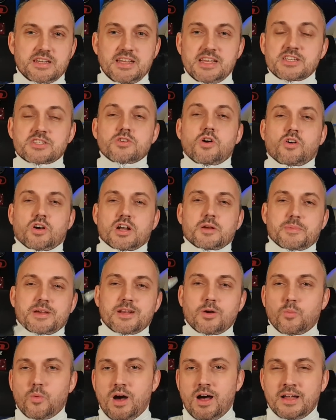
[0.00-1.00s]
He's not going to be
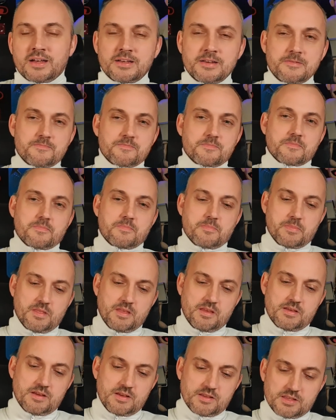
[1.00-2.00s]
the one
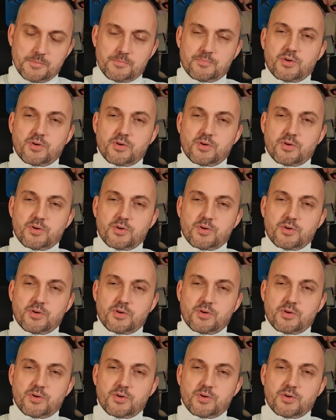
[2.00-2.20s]
that